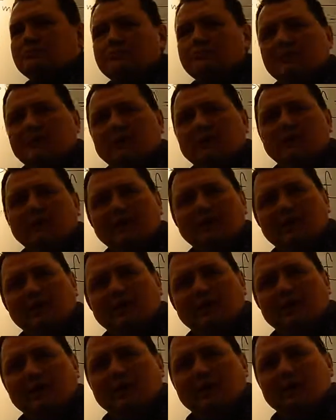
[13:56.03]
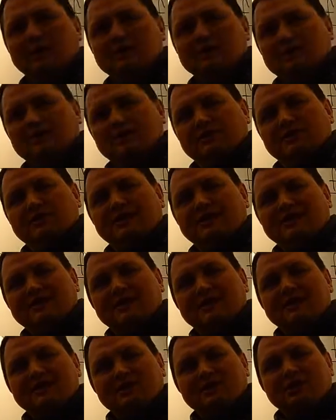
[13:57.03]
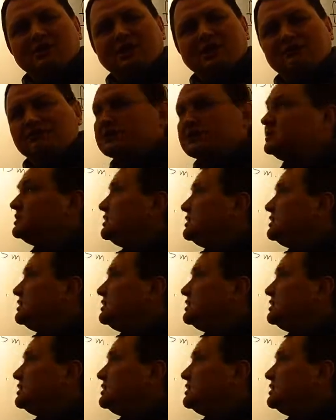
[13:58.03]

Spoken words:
Okay, x, the distance traveled